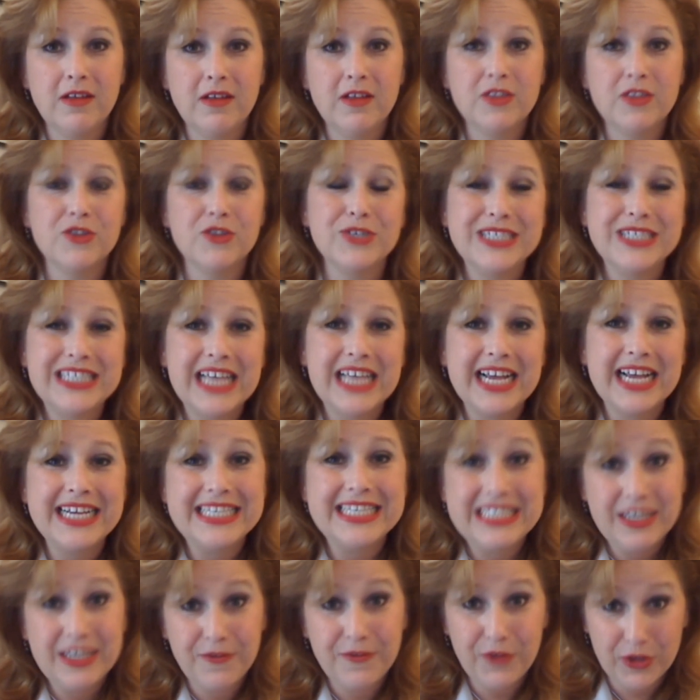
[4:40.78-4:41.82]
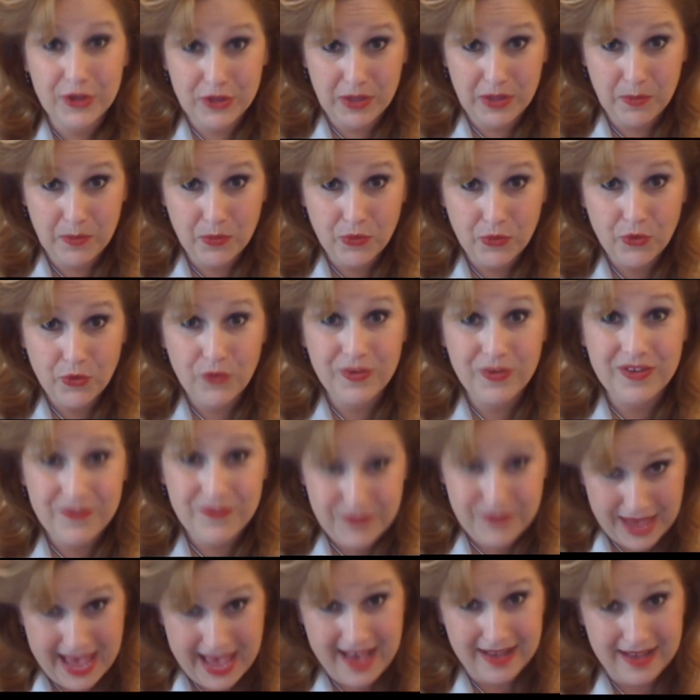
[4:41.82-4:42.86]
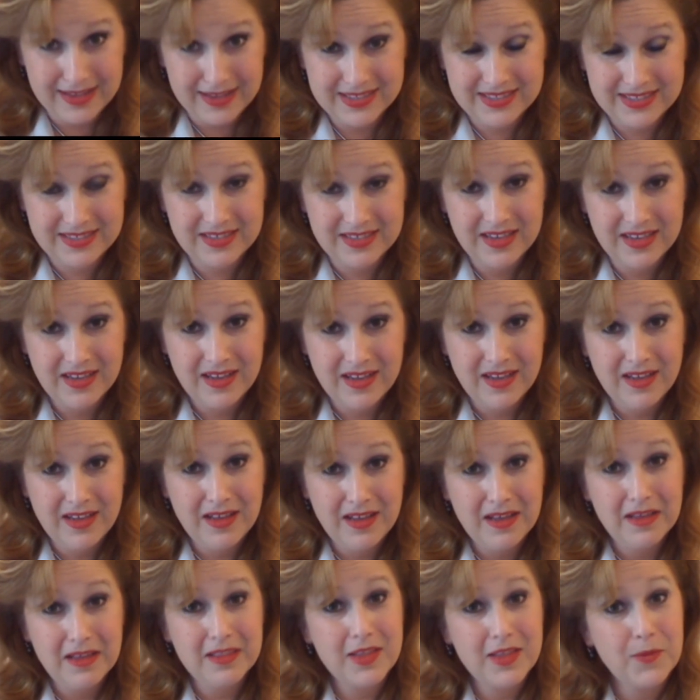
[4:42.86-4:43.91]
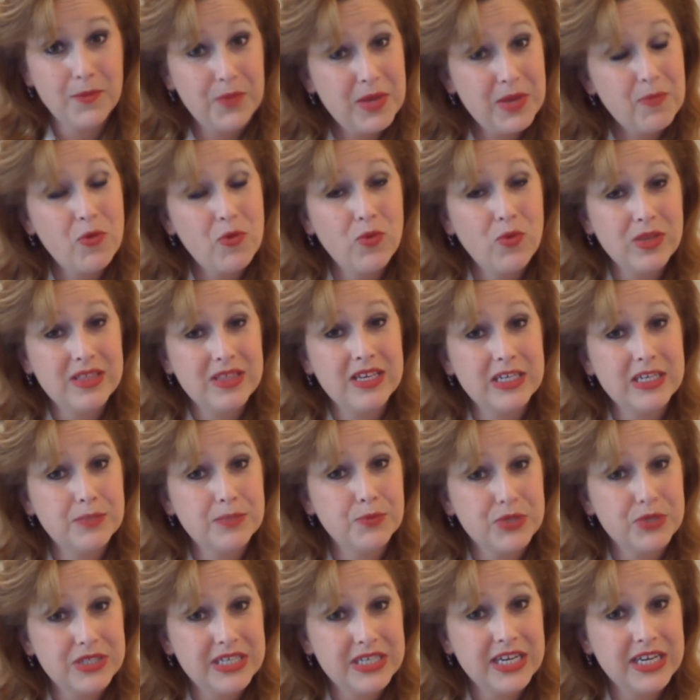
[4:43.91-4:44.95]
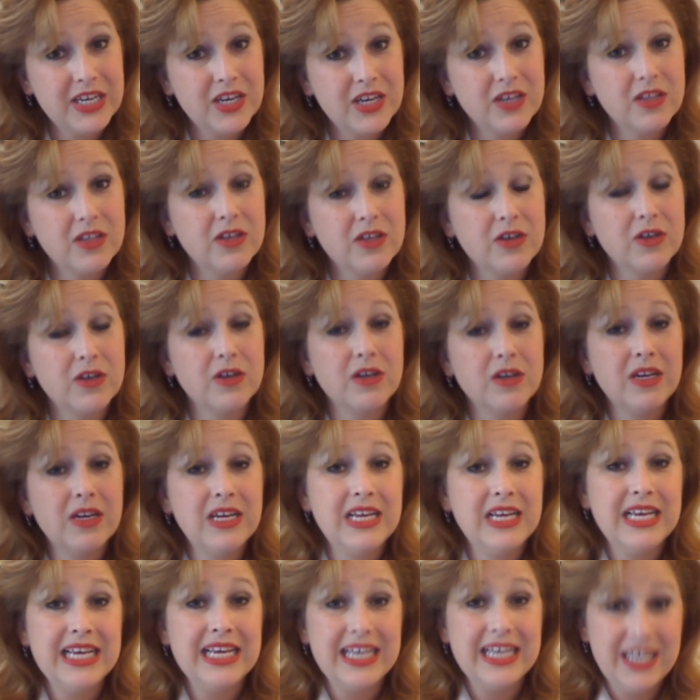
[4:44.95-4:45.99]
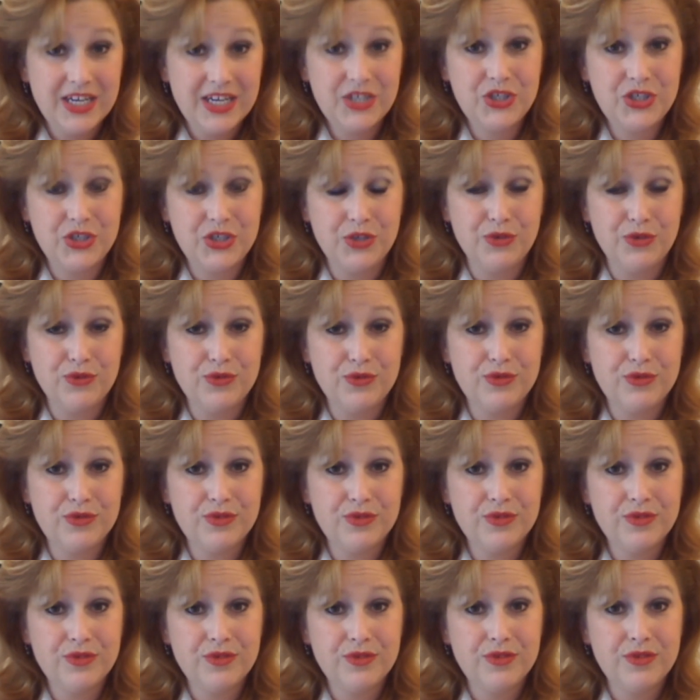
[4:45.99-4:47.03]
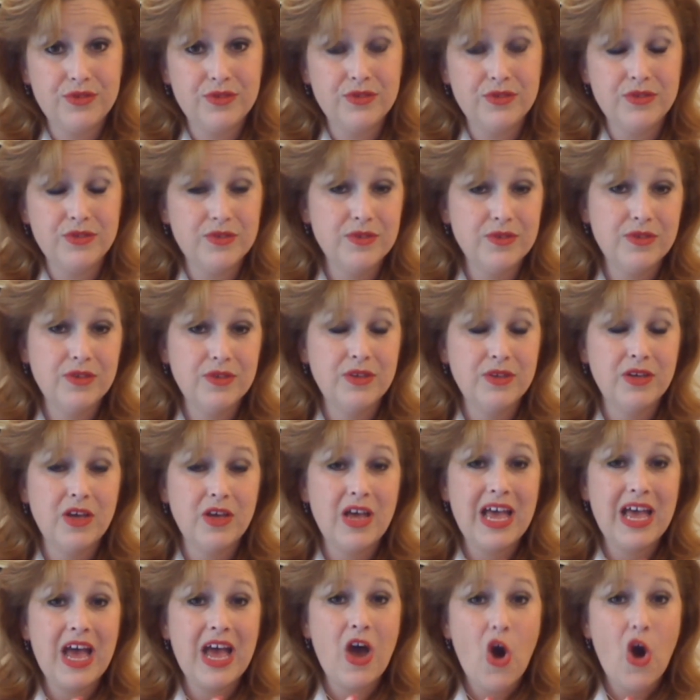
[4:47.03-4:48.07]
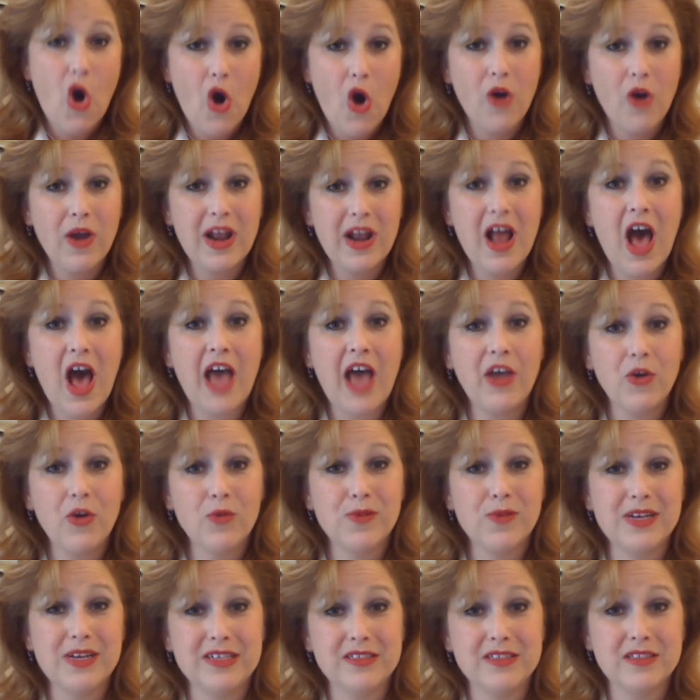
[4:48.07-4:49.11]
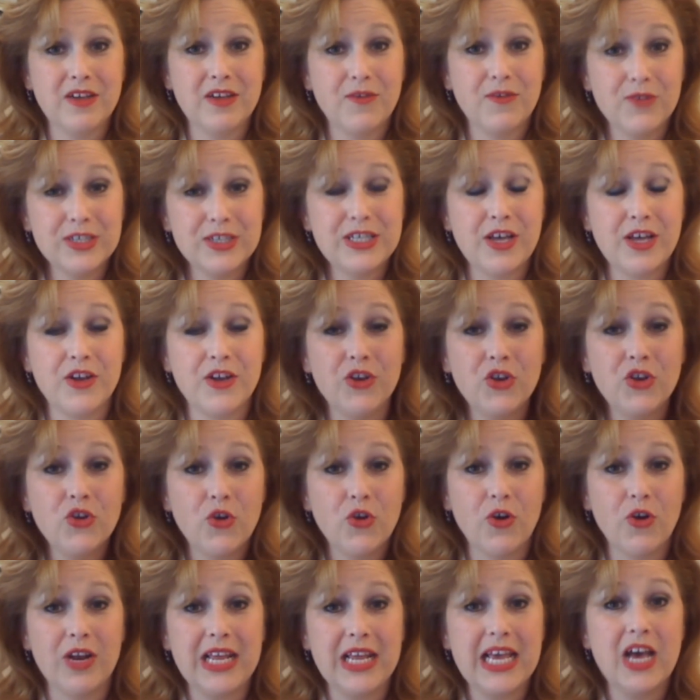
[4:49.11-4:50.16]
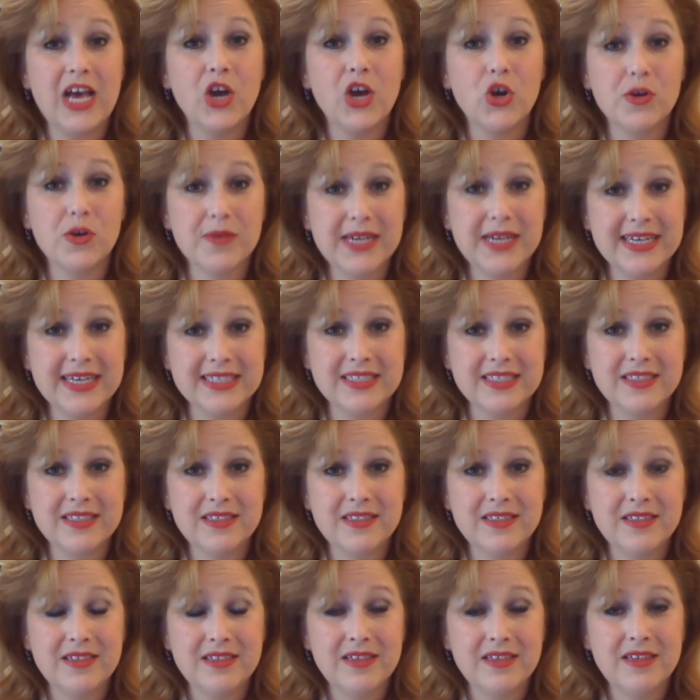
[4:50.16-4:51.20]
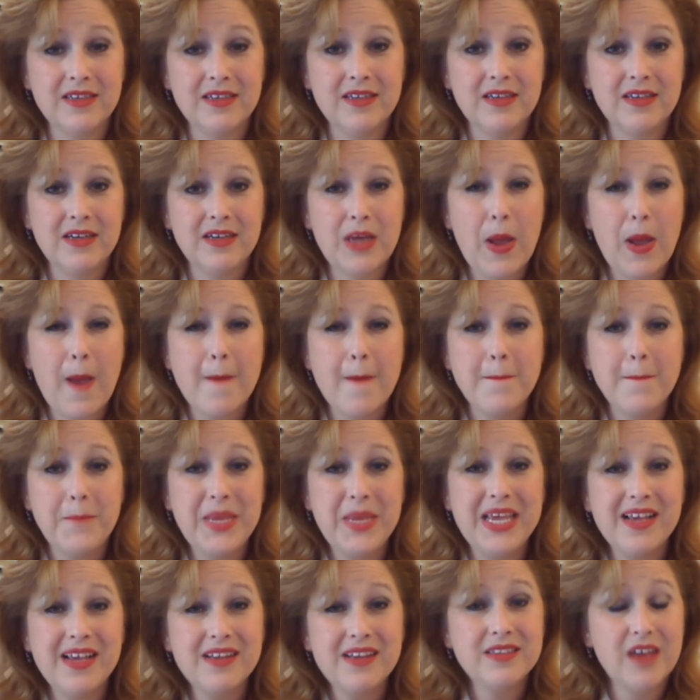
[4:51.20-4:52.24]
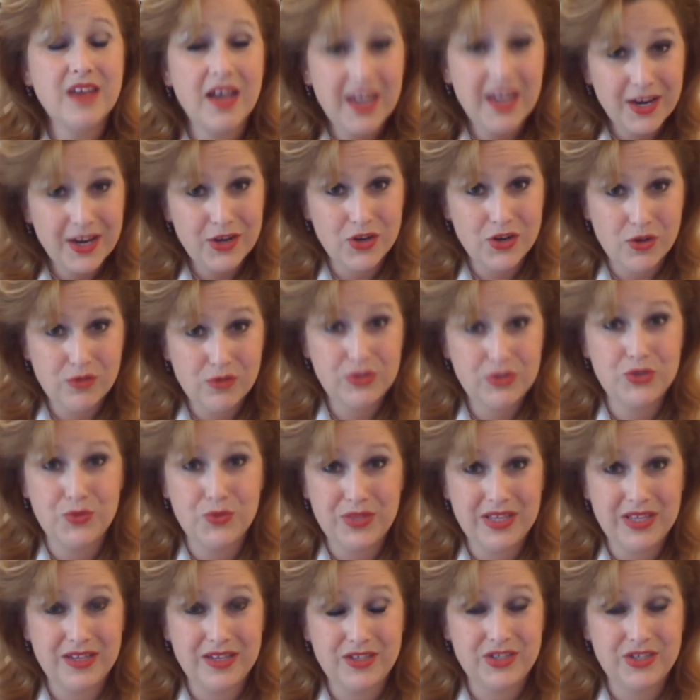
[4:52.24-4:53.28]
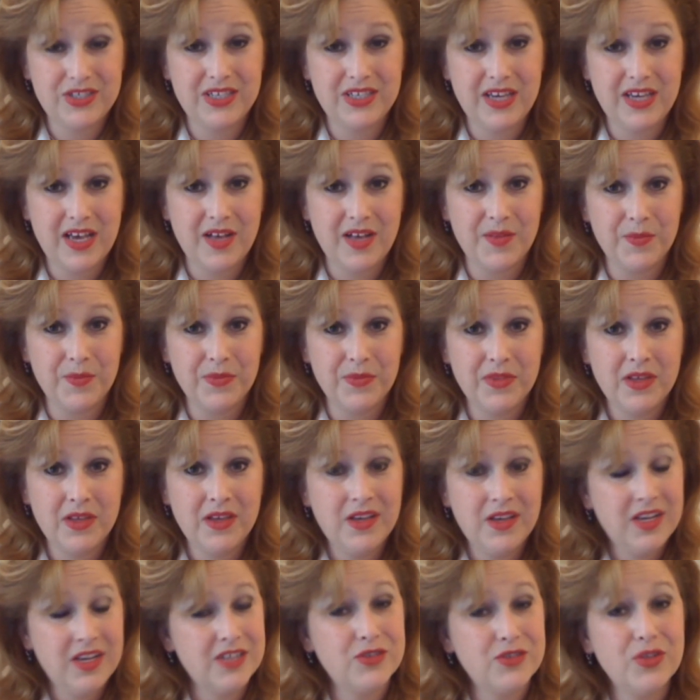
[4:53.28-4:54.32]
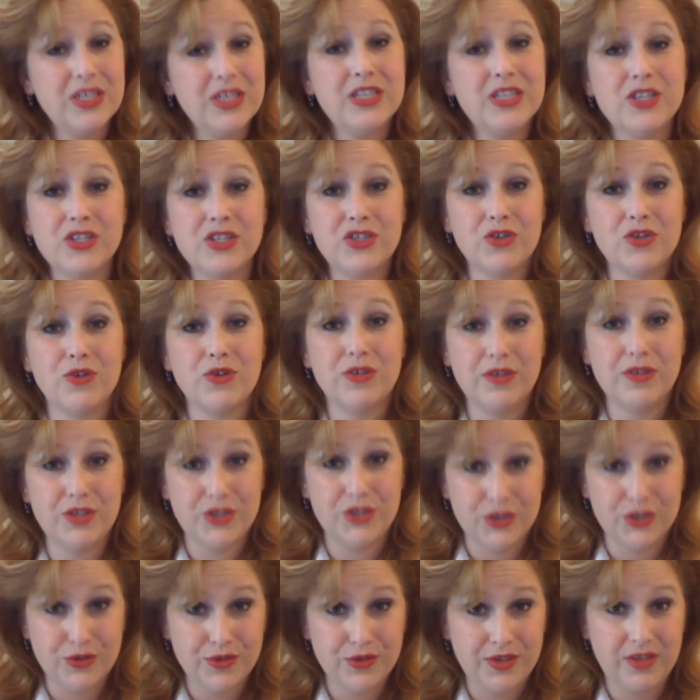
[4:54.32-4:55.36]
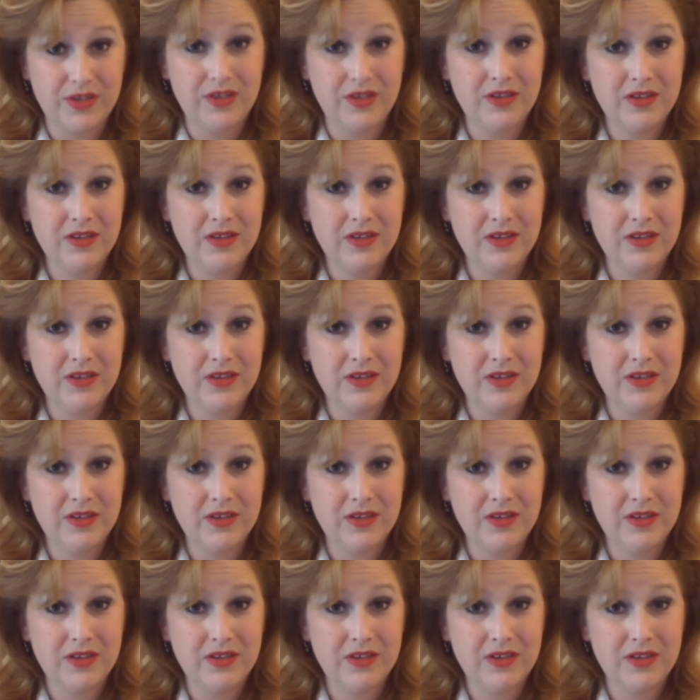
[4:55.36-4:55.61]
They're scientifically proven facts that people with these particular issues are at higher risk for sudden cardiac arrest. Being diagnosed with HCM is only the start of the journey.